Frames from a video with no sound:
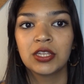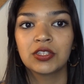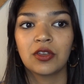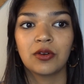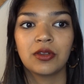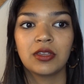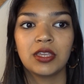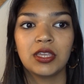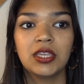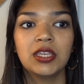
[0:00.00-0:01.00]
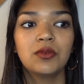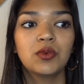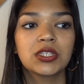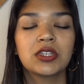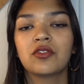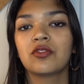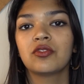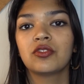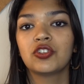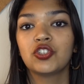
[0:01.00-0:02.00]
So he wasn't
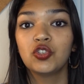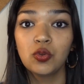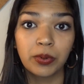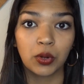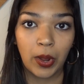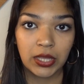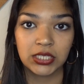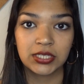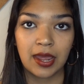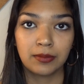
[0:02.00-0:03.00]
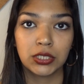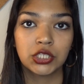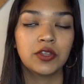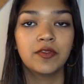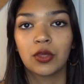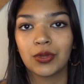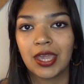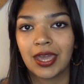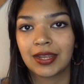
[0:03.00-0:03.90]
super well established, even though he had a